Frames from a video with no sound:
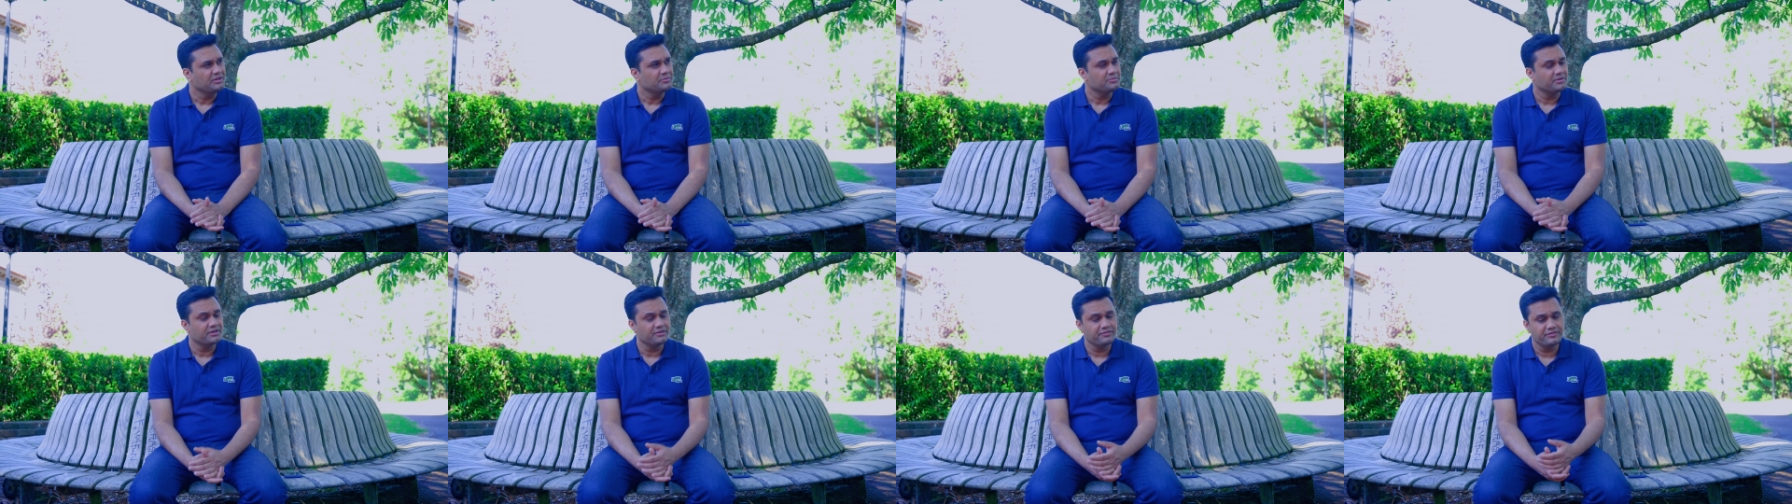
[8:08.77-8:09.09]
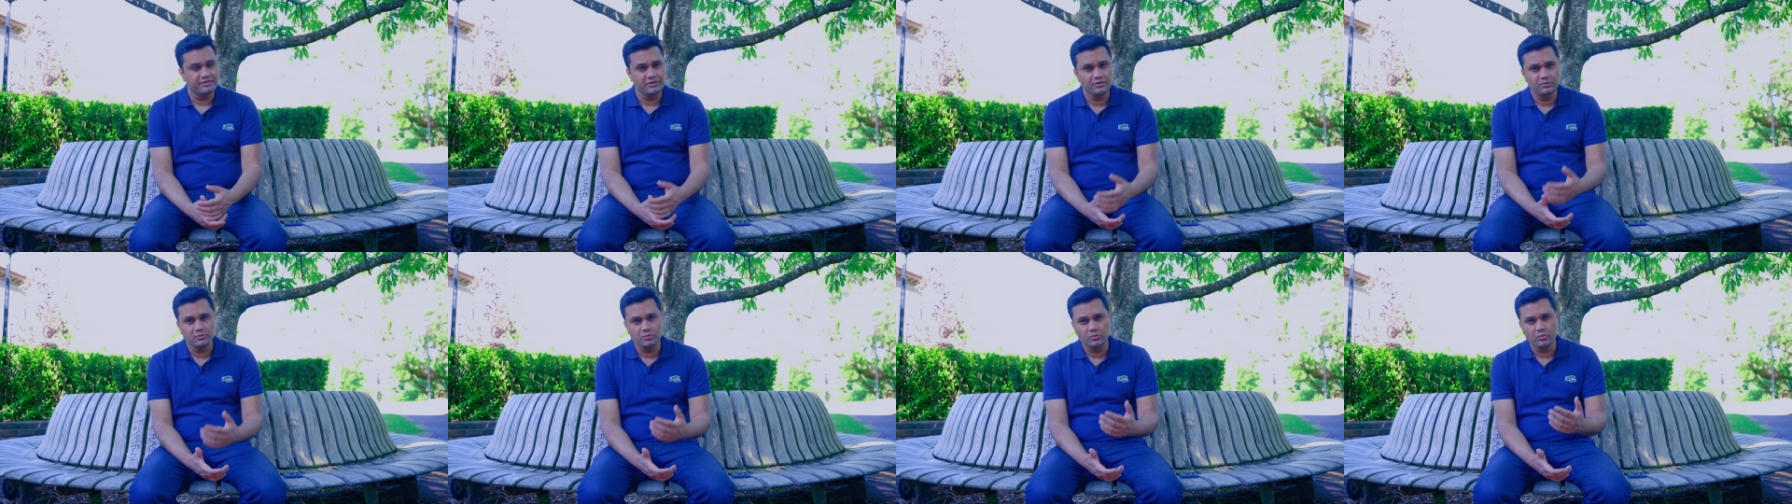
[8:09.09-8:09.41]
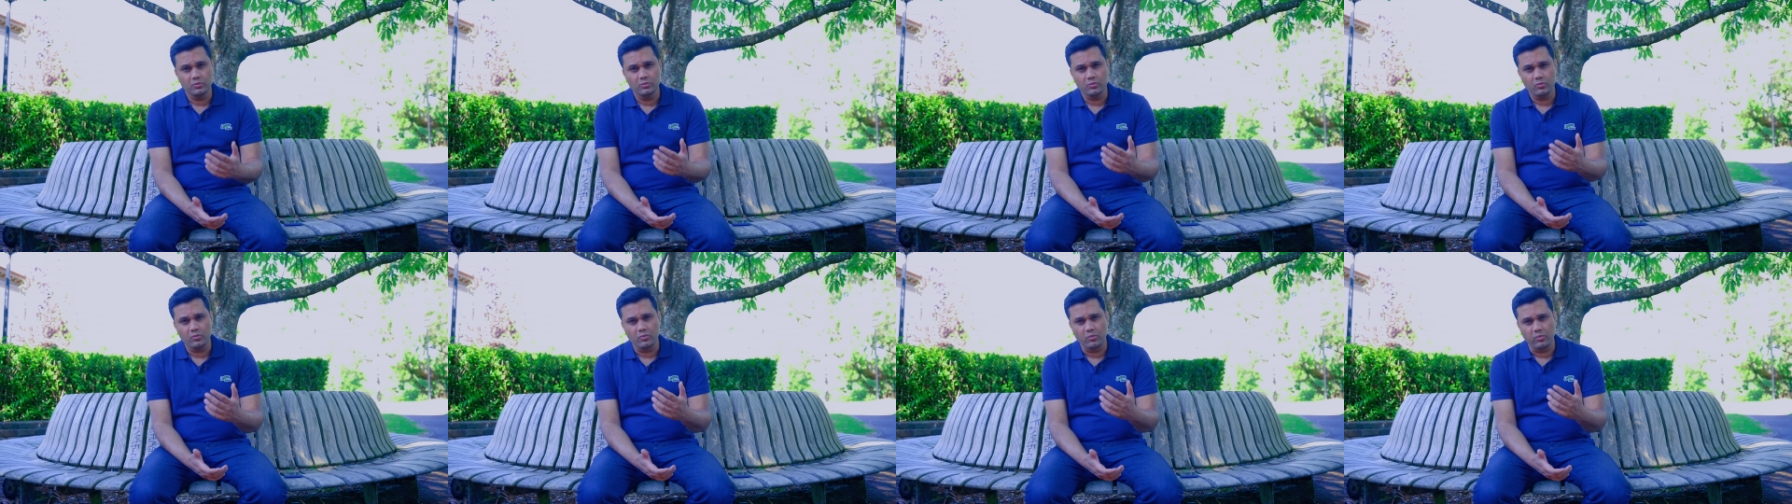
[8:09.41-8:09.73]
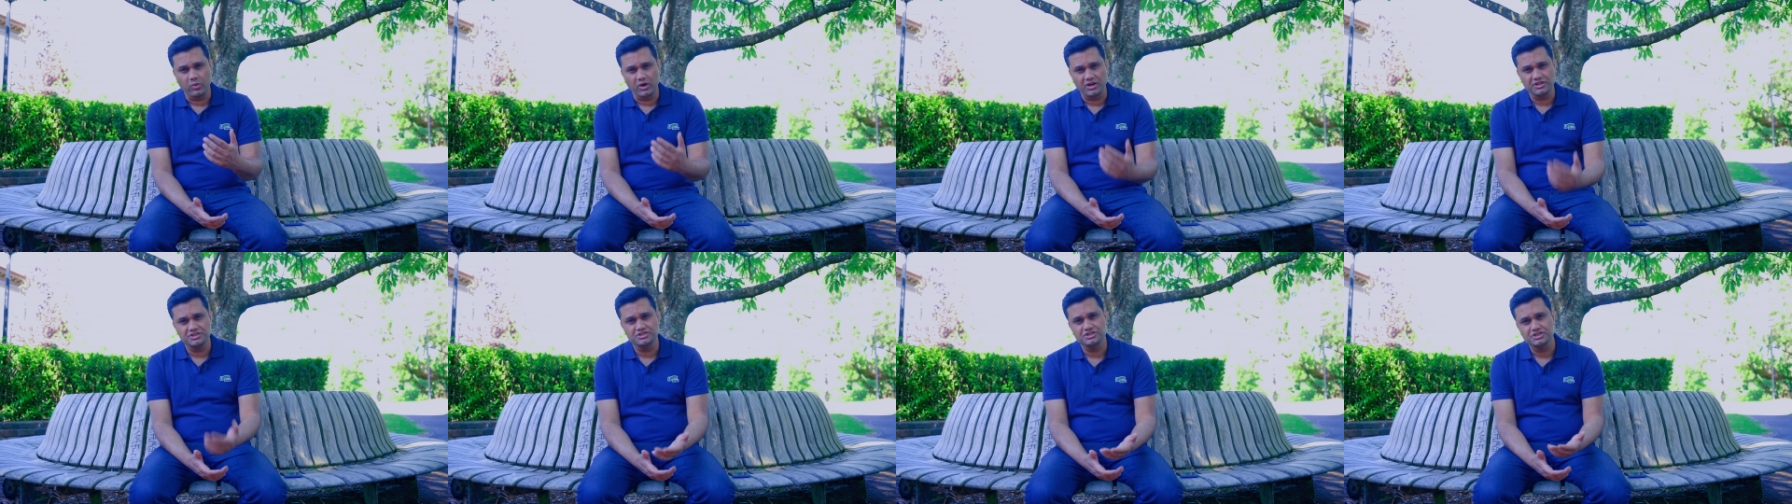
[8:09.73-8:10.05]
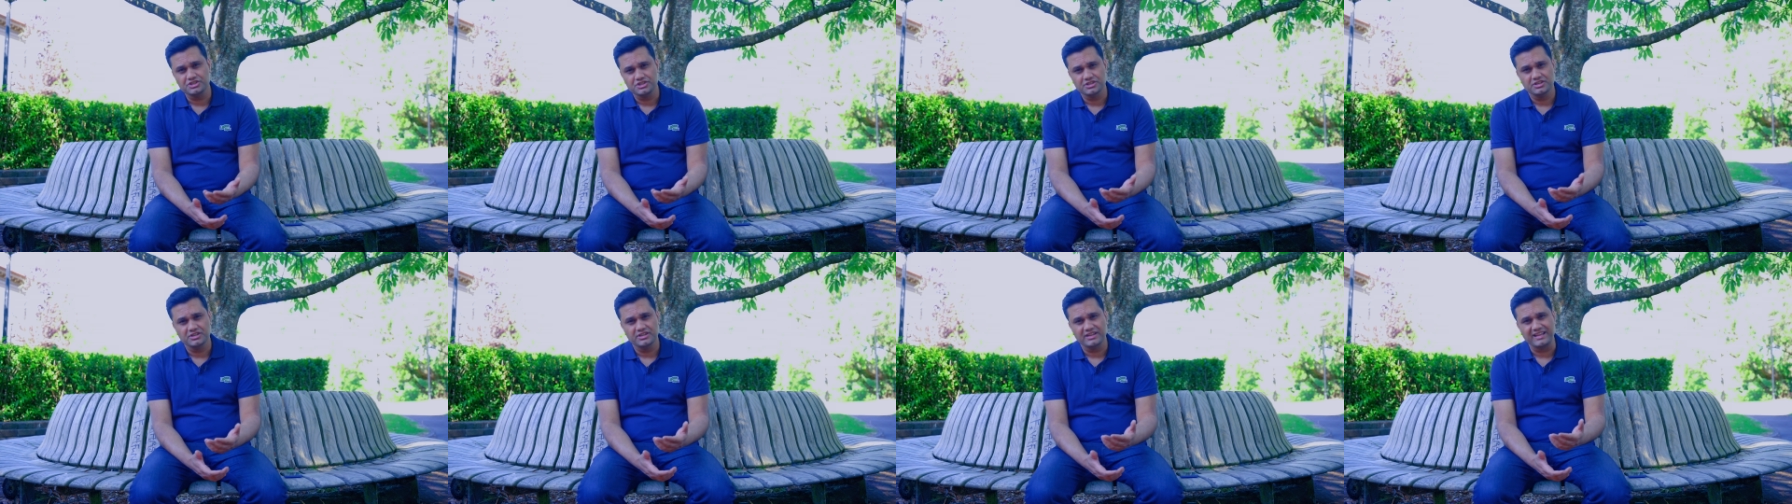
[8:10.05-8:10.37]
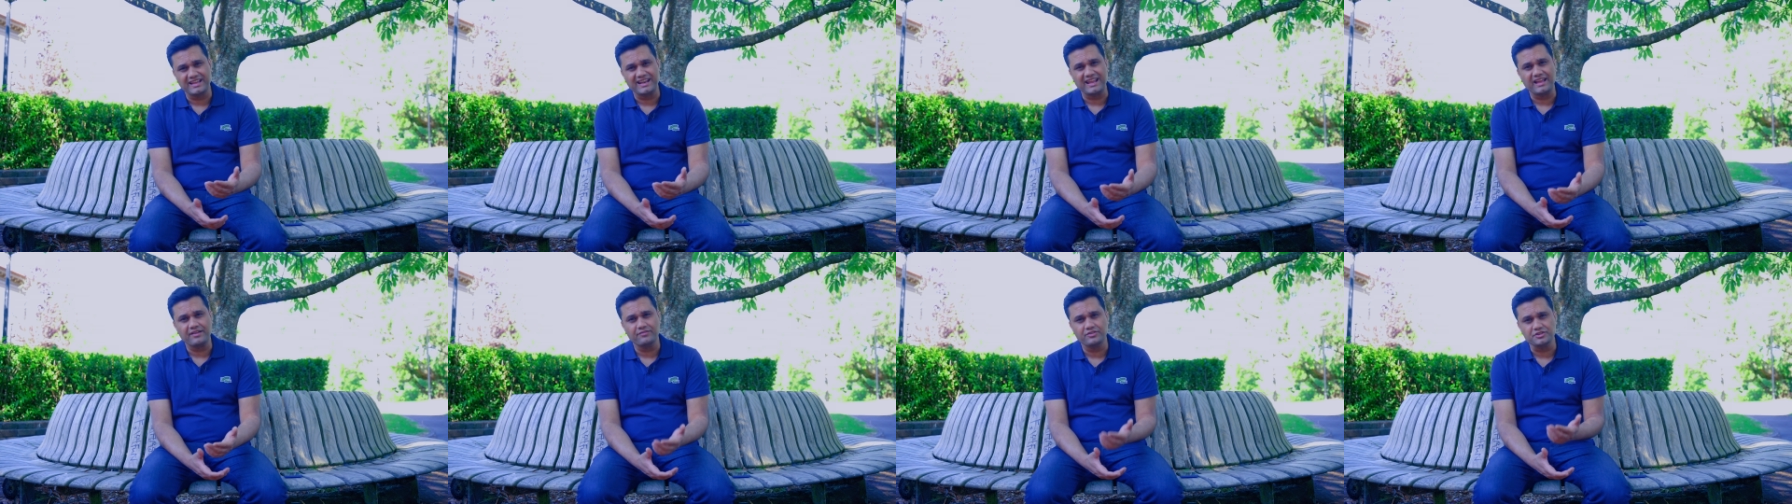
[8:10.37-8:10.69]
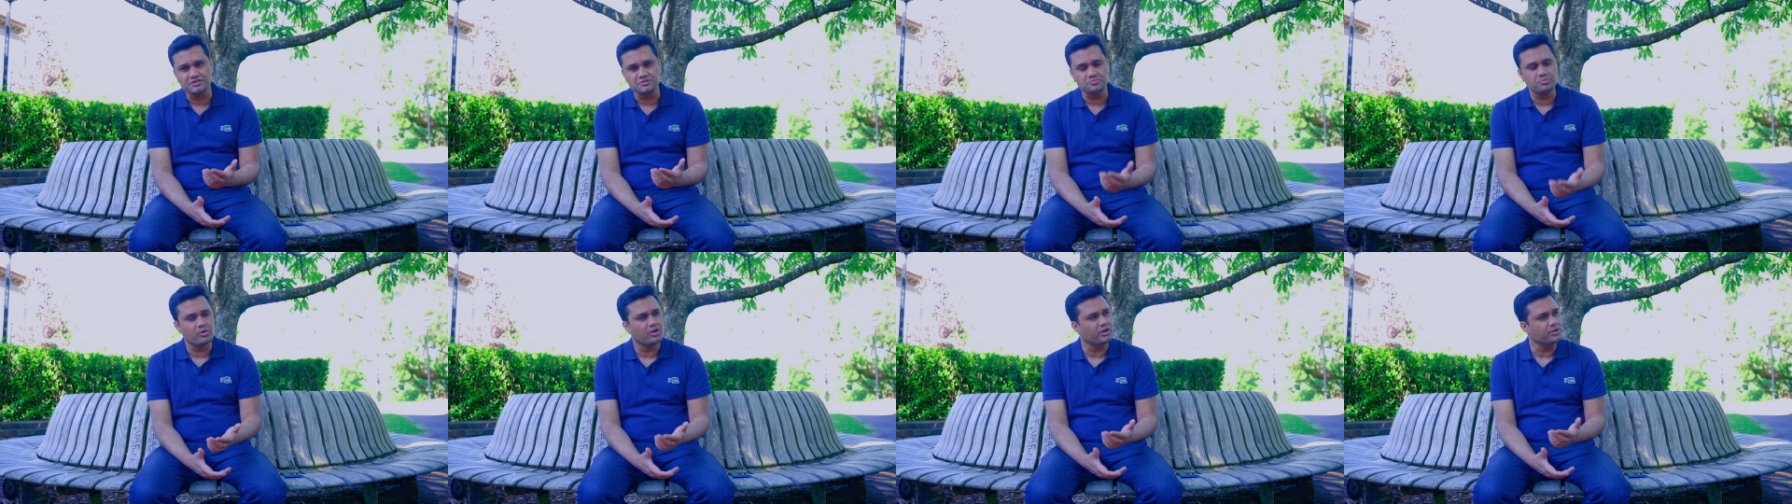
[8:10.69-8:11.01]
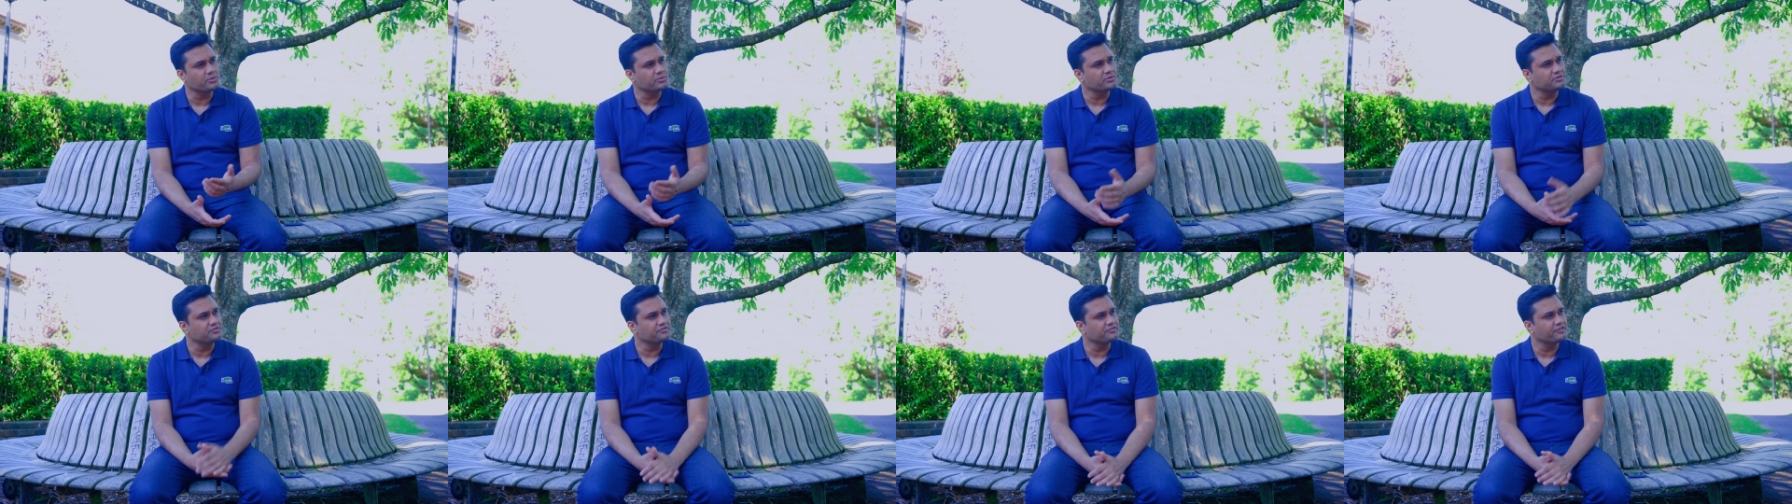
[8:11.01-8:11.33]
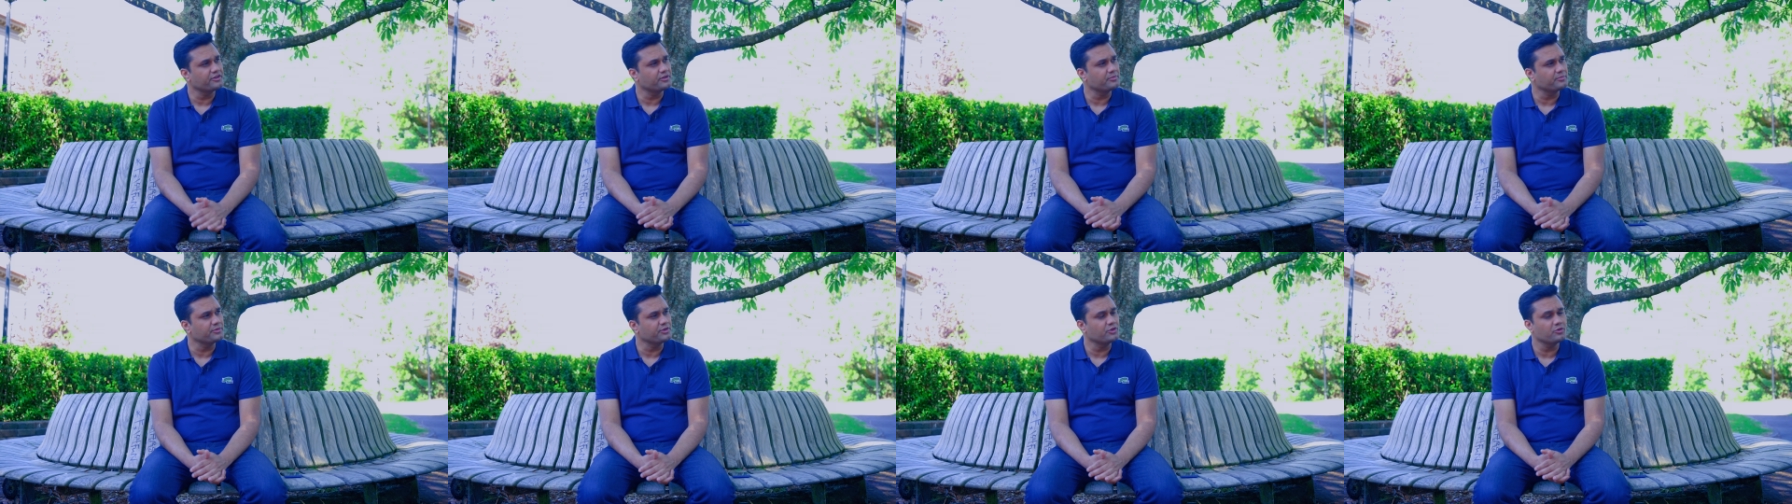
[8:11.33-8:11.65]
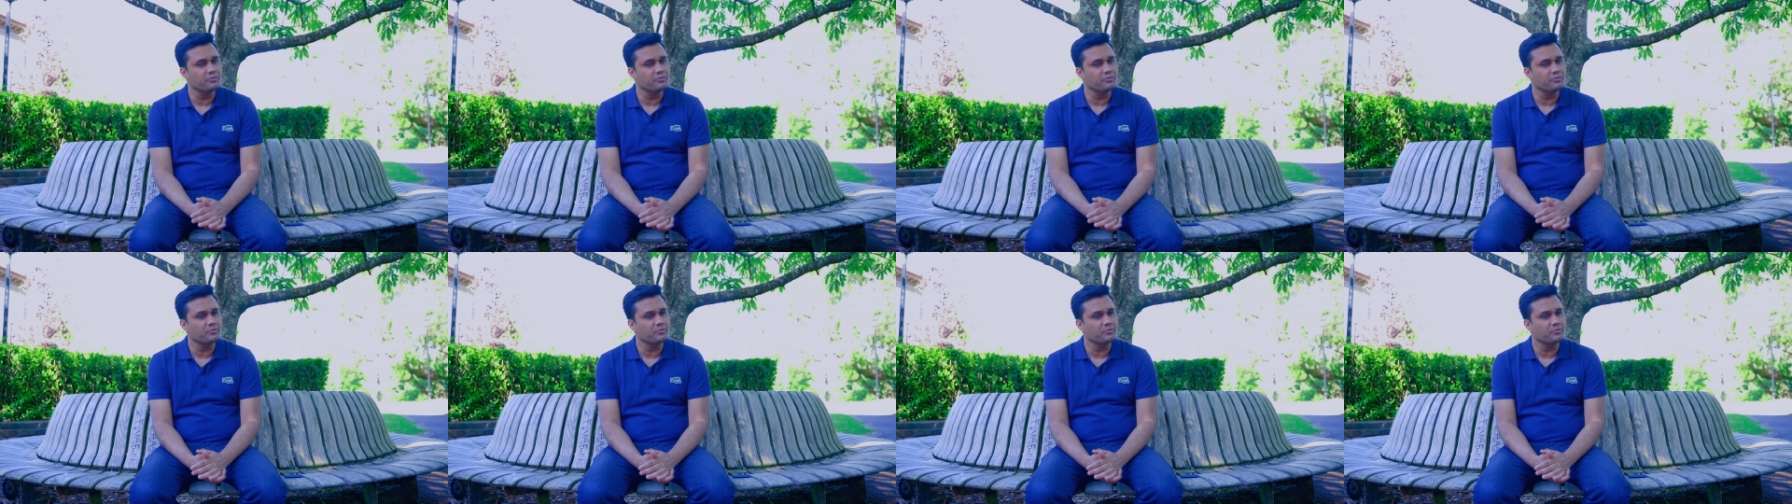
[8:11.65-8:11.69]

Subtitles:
But if you watch an average Bollywood film,